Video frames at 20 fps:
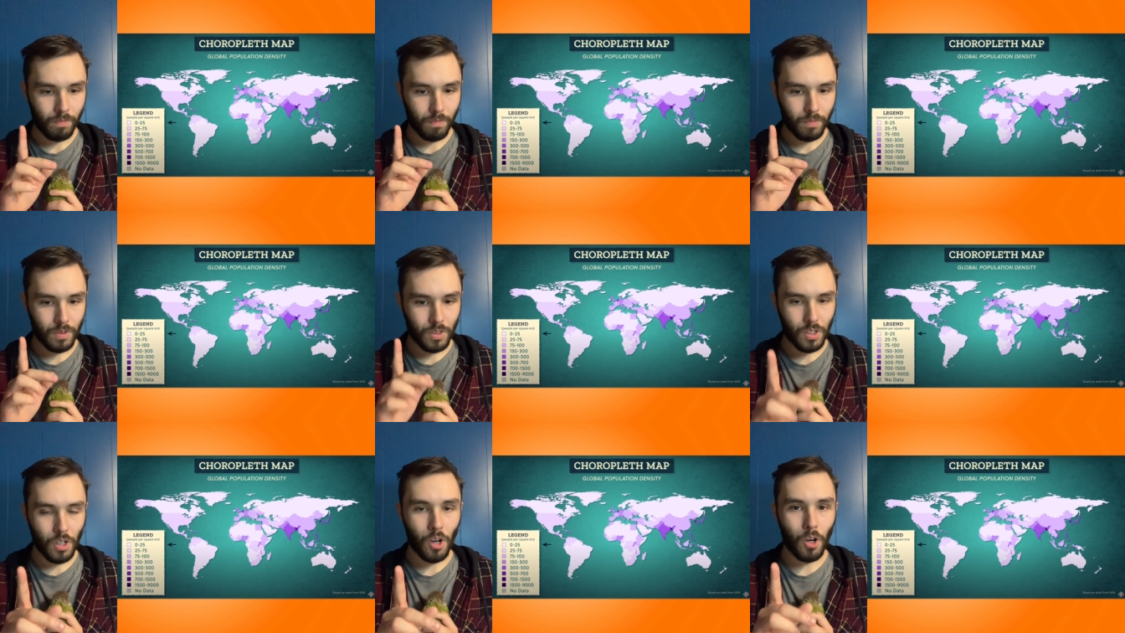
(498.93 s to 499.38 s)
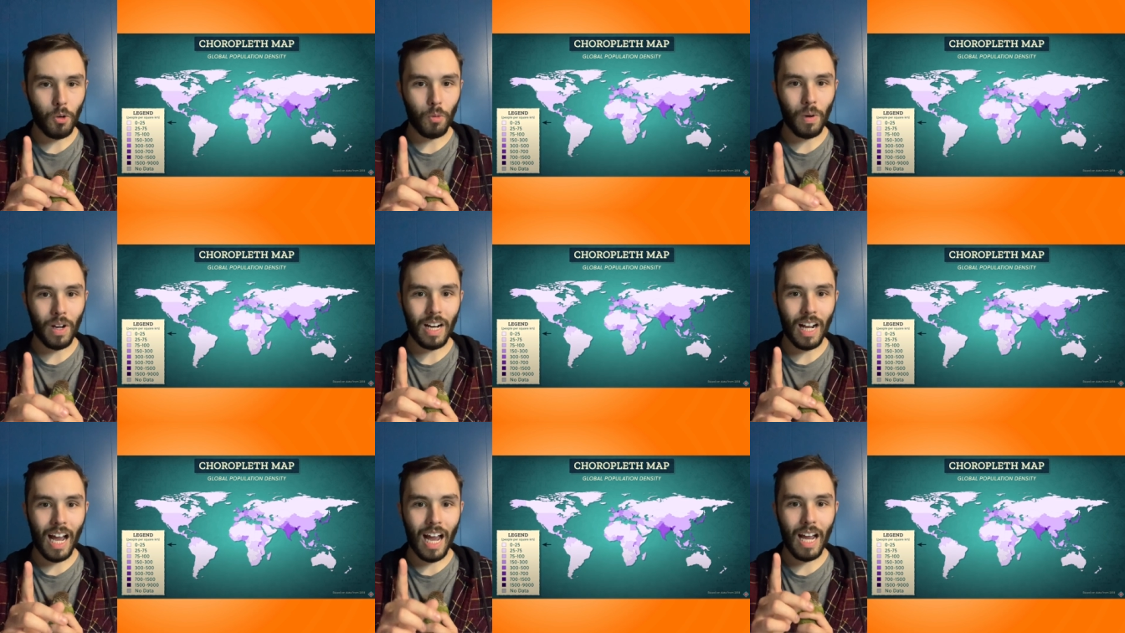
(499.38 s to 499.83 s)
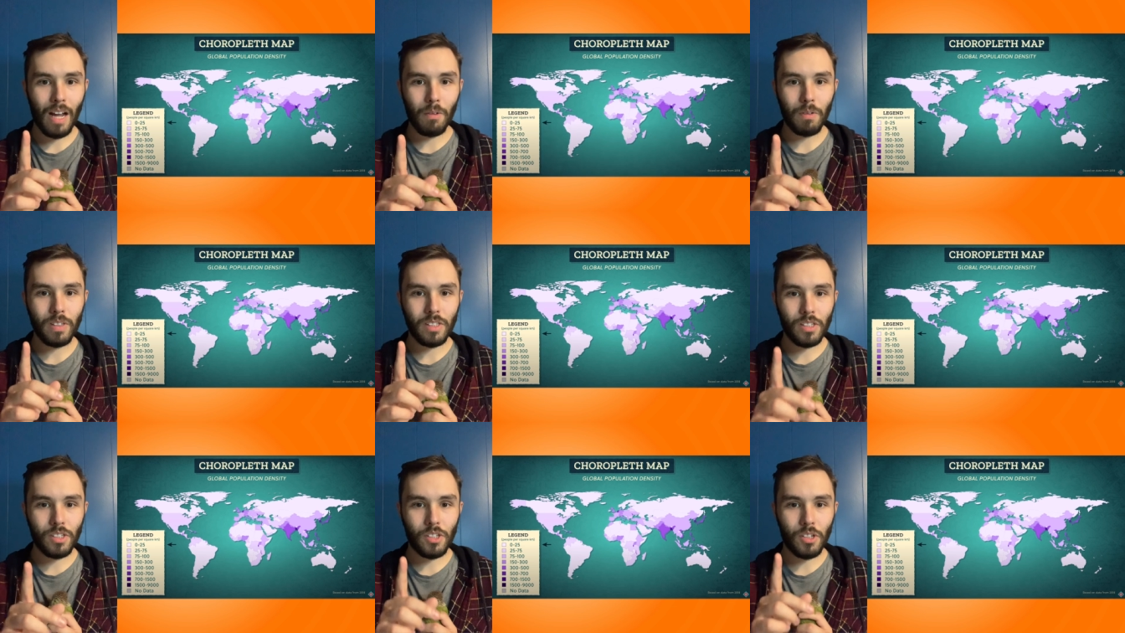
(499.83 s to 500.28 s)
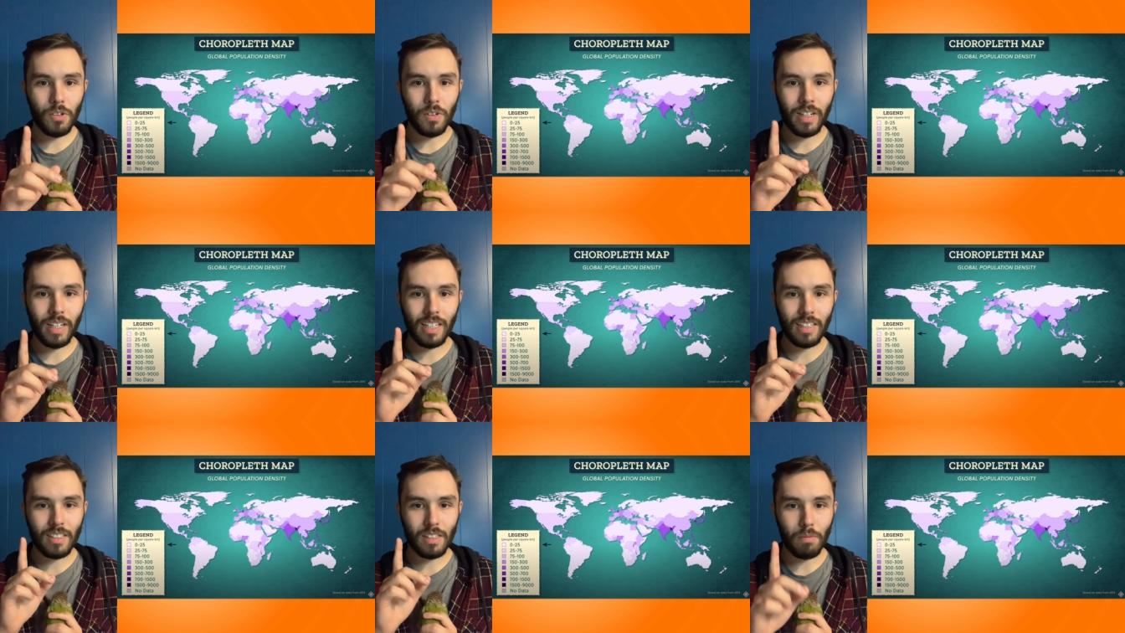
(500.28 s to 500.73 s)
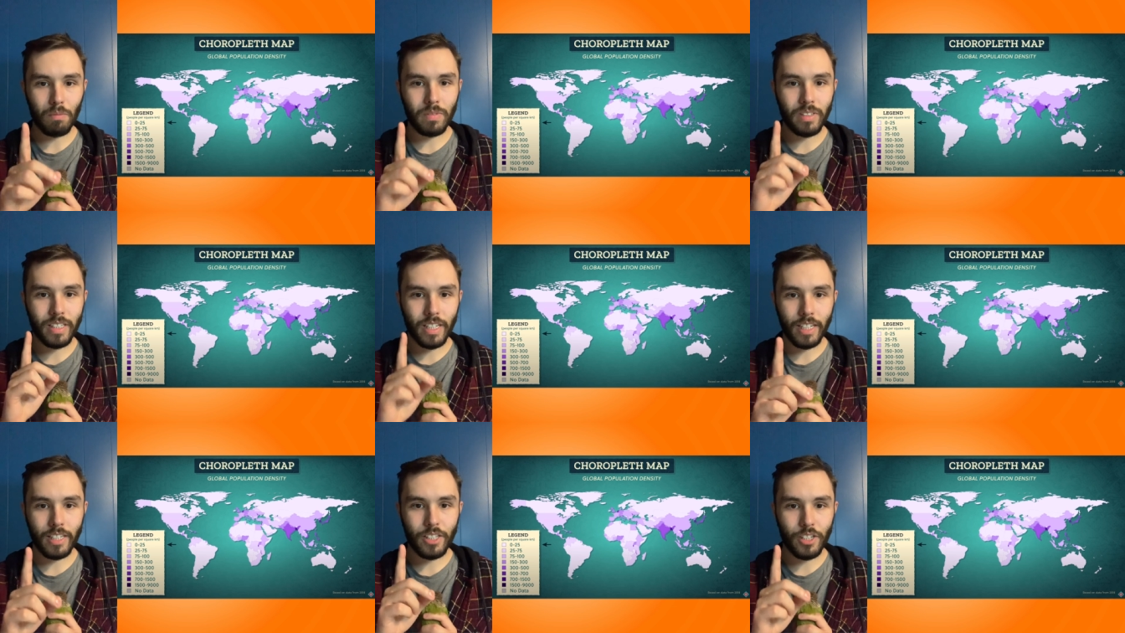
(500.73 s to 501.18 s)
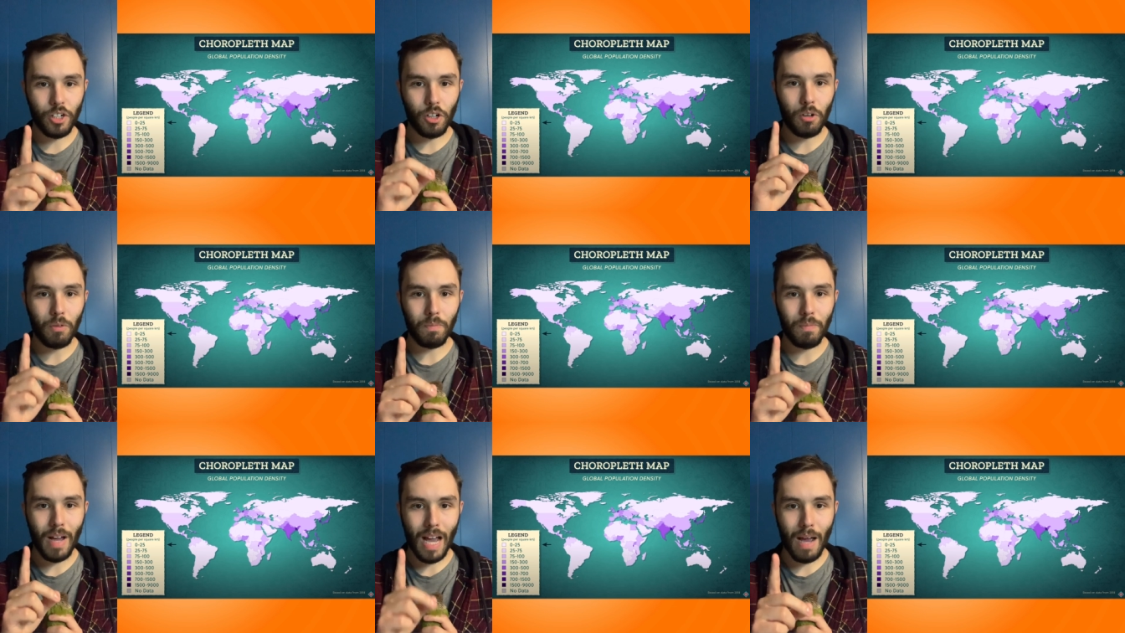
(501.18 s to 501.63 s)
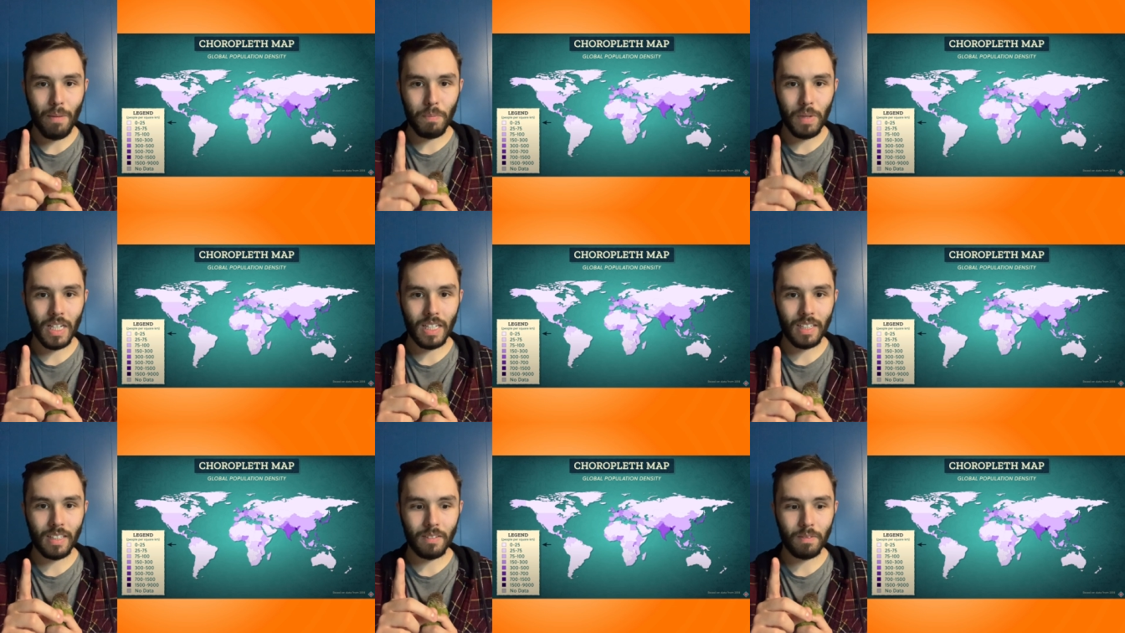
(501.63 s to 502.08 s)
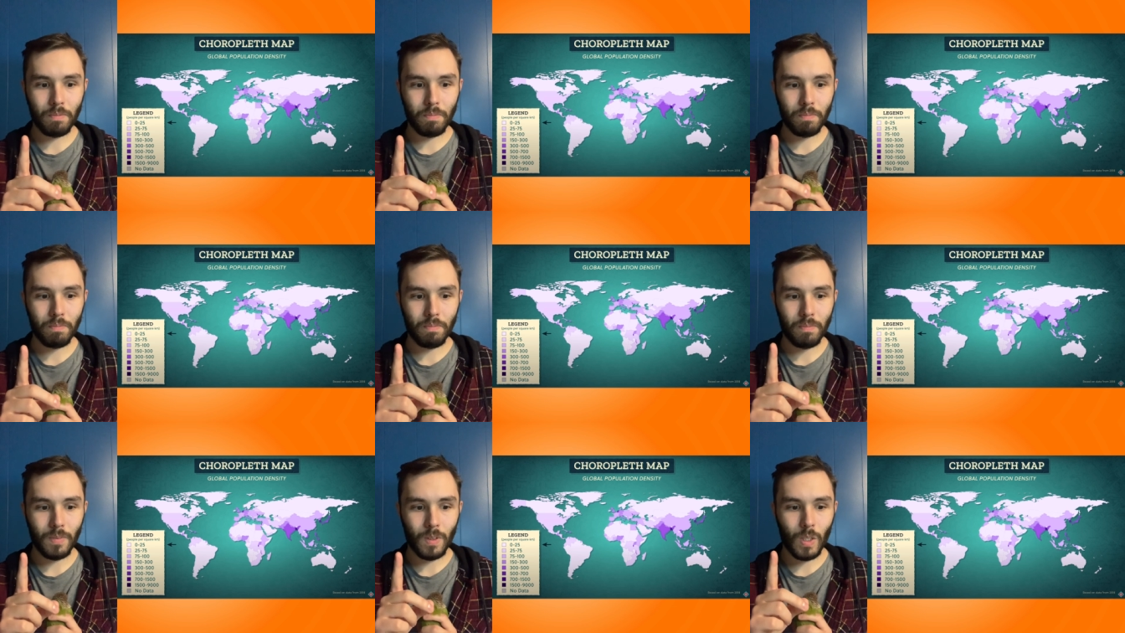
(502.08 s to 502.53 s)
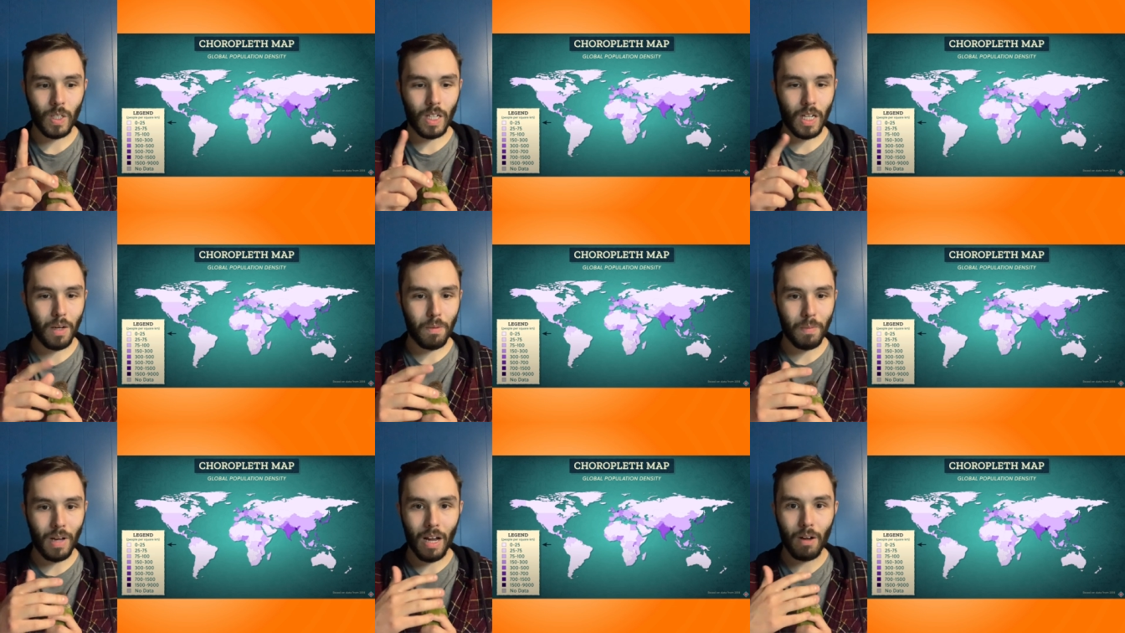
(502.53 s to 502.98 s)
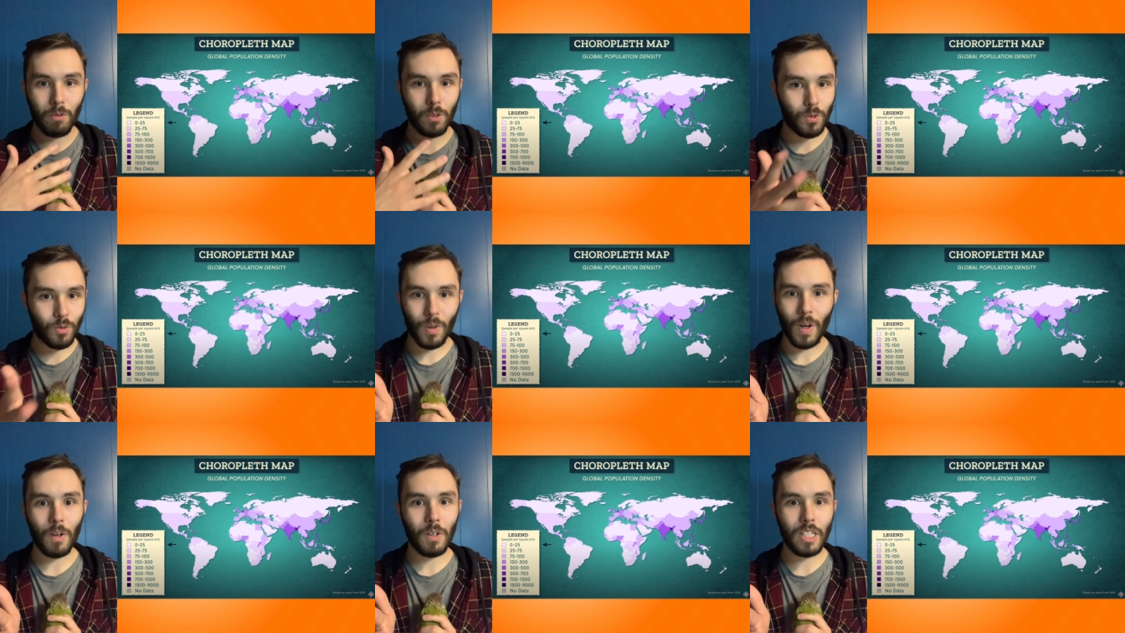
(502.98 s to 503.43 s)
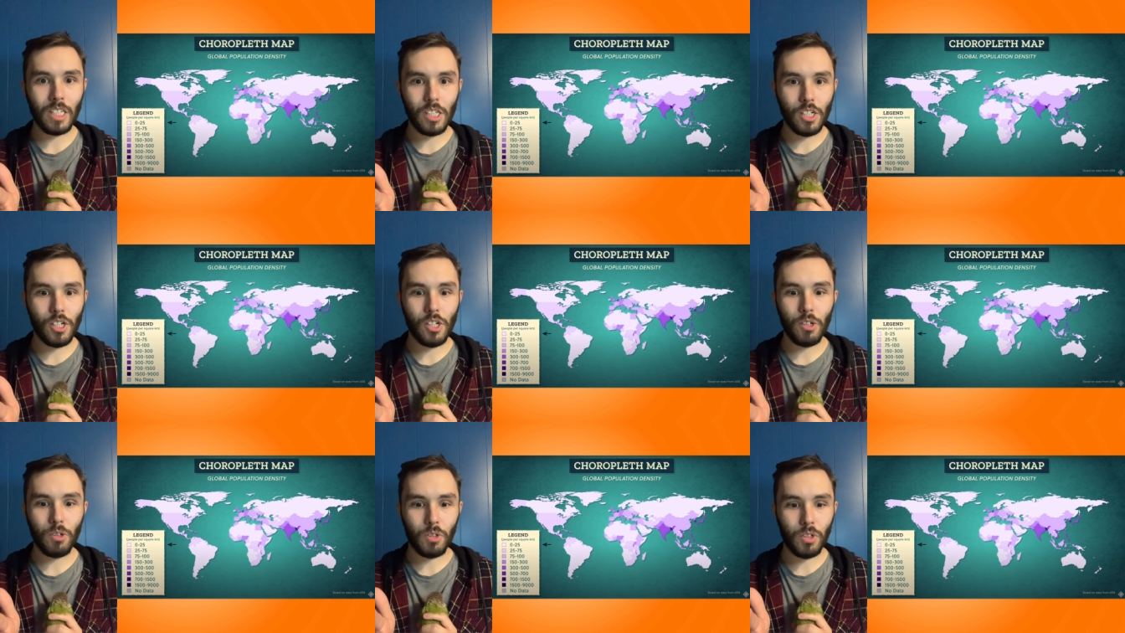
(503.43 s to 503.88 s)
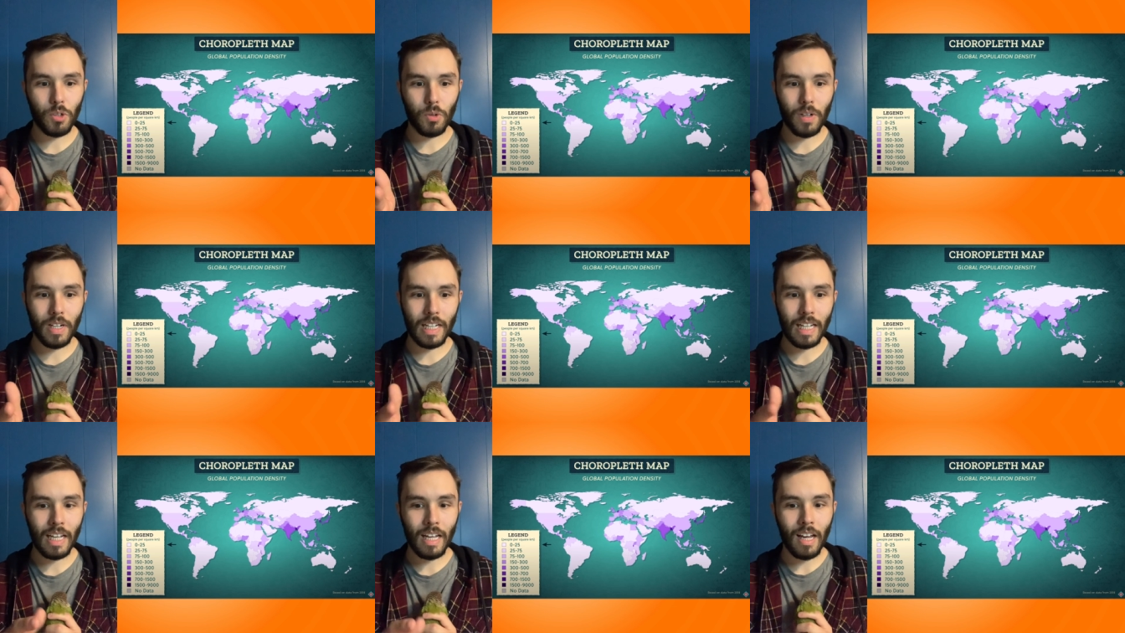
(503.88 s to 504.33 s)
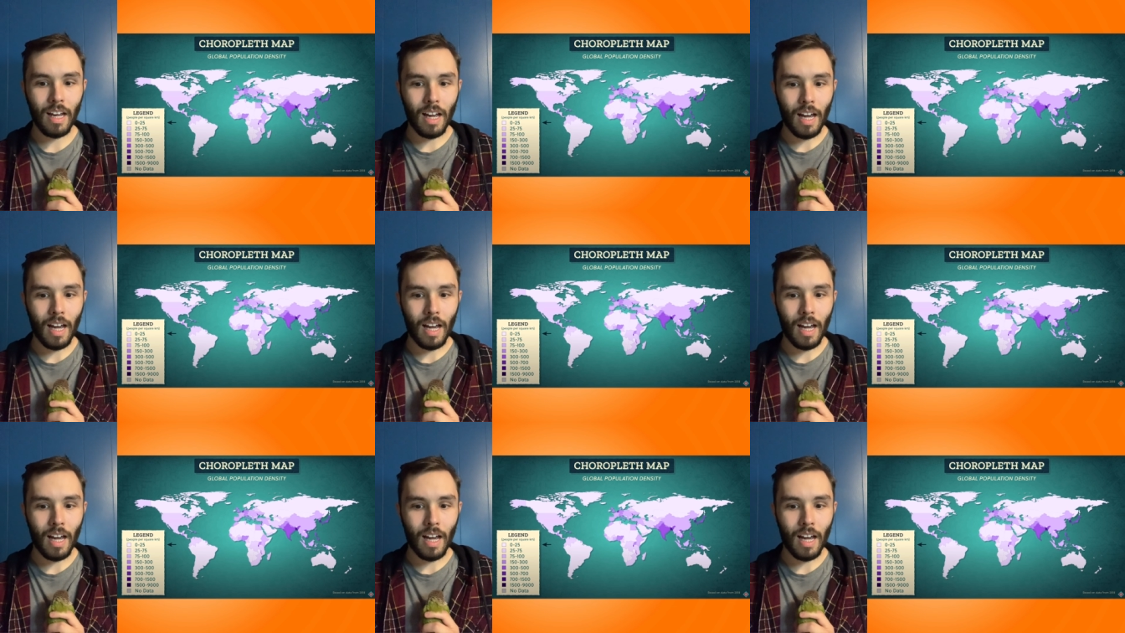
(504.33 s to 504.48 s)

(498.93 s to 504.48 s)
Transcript: so when I was doing some digital mapping, um, I was very new to it.